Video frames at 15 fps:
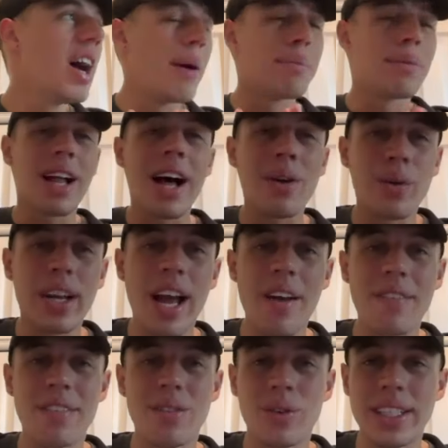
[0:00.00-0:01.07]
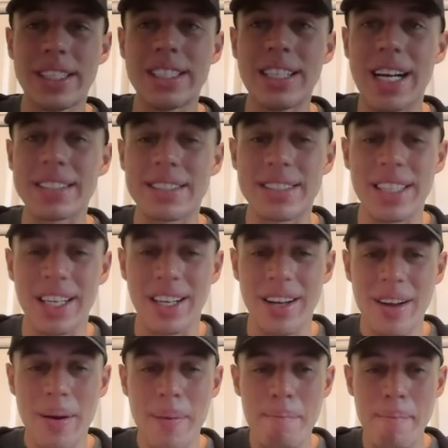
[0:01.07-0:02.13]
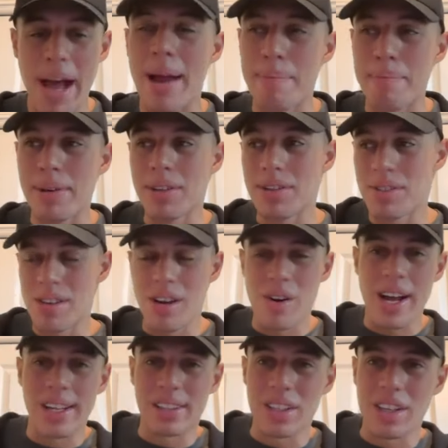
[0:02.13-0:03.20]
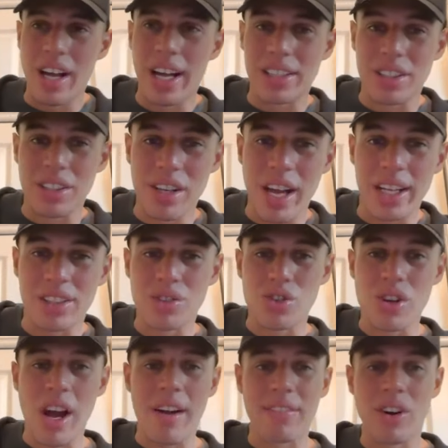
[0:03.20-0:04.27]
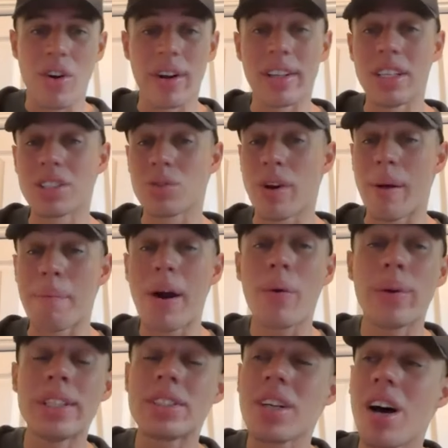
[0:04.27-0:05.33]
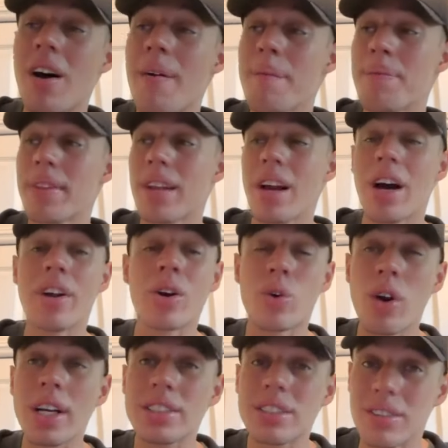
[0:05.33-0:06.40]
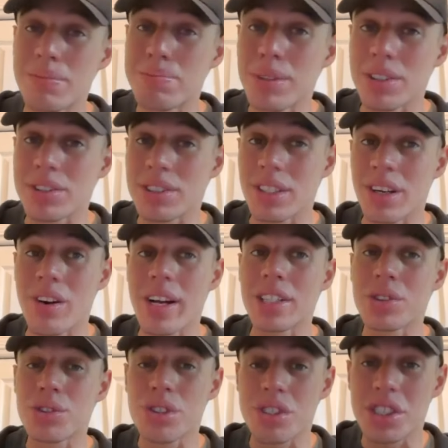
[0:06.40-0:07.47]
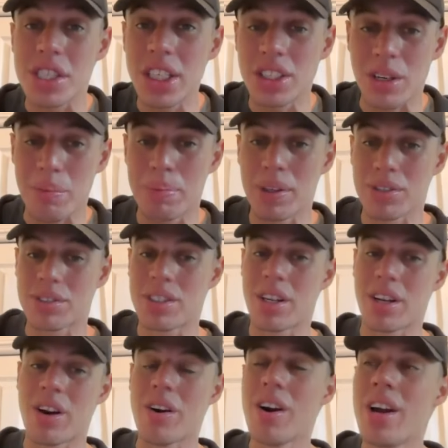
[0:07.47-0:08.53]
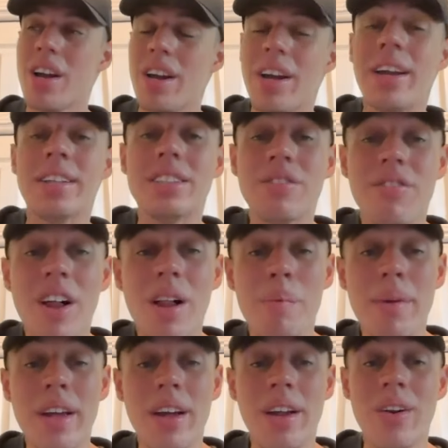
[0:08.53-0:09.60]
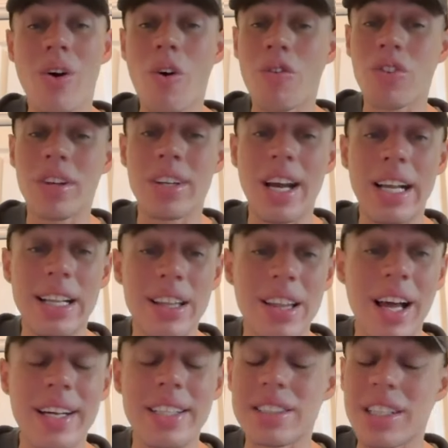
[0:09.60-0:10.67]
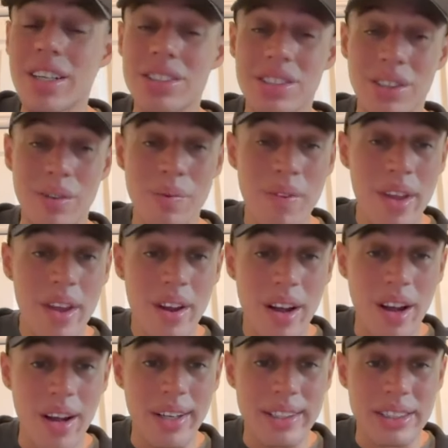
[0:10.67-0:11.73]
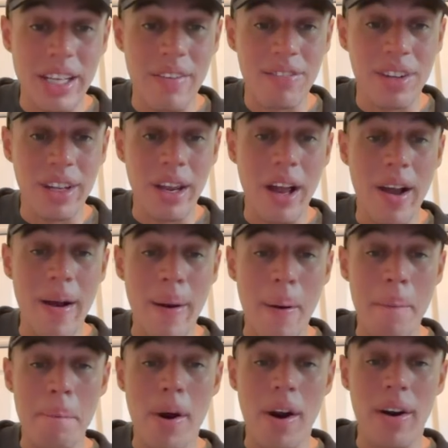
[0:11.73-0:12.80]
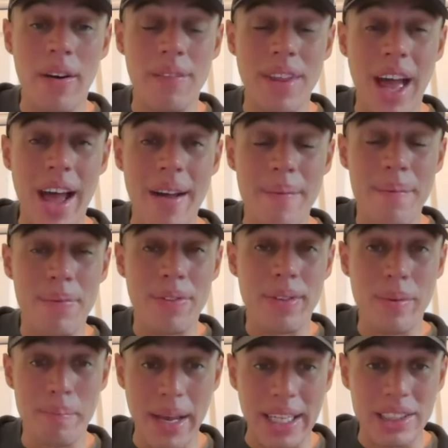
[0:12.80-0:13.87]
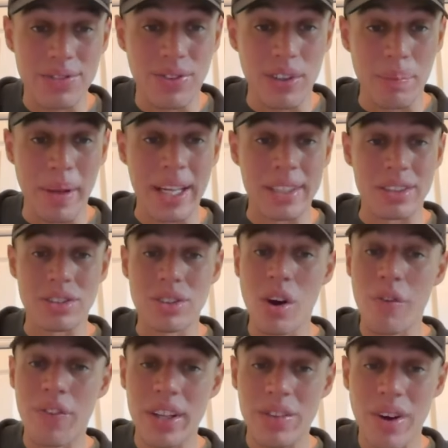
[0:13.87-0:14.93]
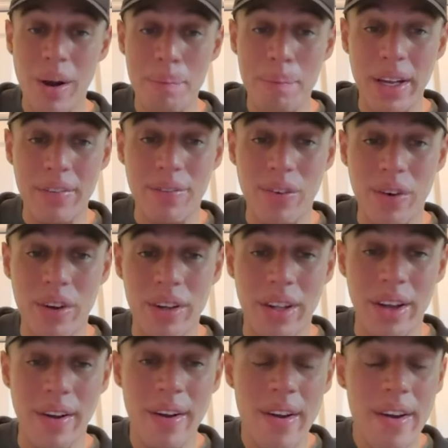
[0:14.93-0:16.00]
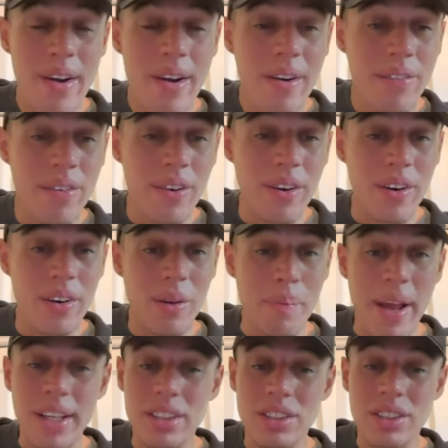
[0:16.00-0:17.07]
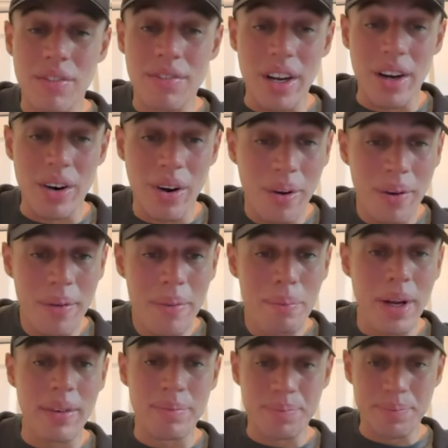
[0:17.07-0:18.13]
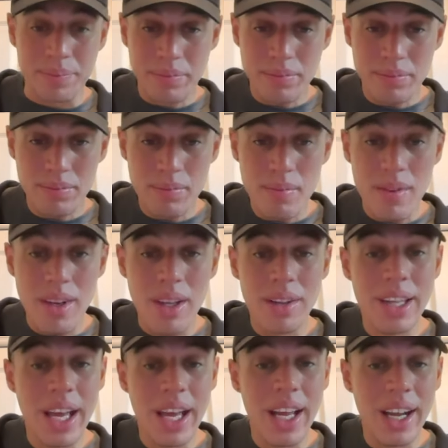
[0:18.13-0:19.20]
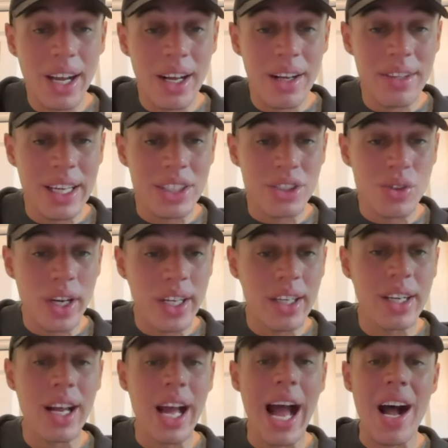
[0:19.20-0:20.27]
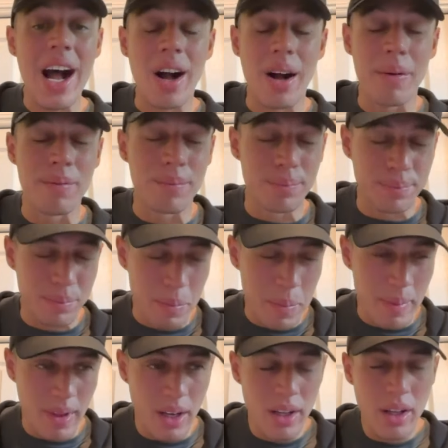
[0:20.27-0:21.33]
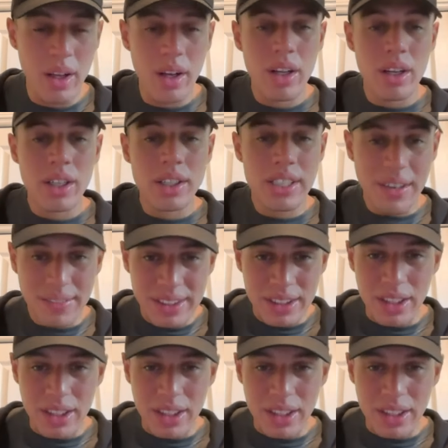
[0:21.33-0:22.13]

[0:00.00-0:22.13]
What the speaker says: glad we did not see mad Bill Zito at the draft going this way, but we saw an aggressive Bill Zito and strategic Bill Zito in development, and hopefully Linus Eriksson is definitely part of that mix for the Panthers. No fifth round pick for the Panthers of their own, but they traded 28